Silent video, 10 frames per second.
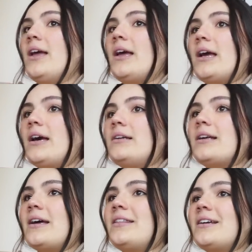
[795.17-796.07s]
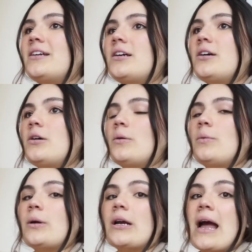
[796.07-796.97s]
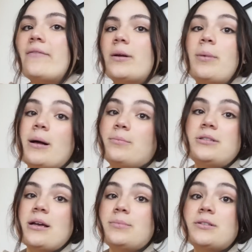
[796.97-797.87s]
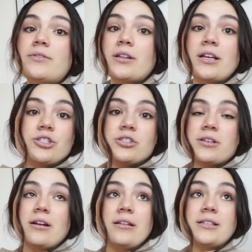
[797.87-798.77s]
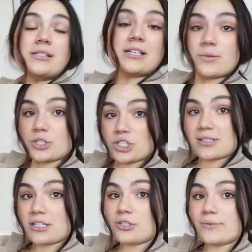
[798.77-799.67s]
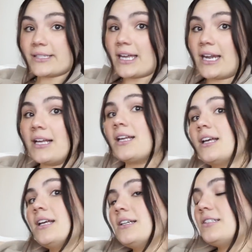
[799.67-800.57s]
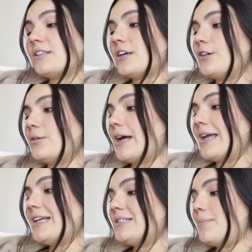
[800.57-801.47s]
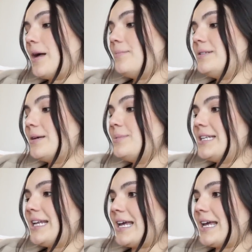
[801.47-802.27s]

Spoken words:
and I think we're having pub subs for lunch. At least that's what she said she was getting. So, I guess pub subs it